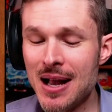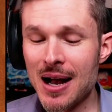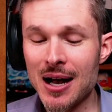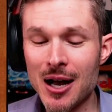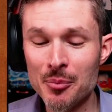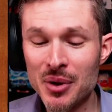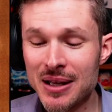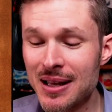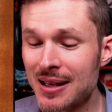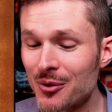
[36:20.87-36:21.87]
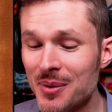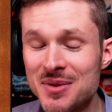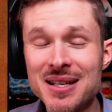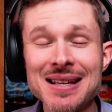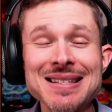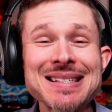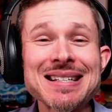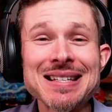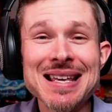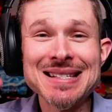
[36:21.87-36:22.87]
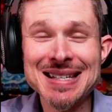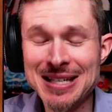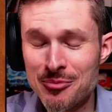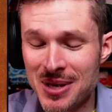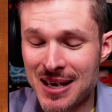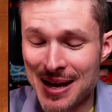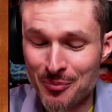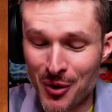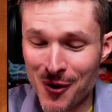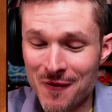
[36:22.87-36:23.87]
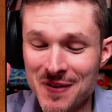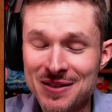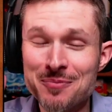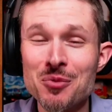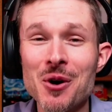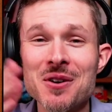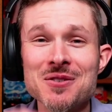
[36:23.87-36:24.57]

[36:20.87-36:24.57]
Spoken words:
But you know what I'm saying? It's gonna be a perfect book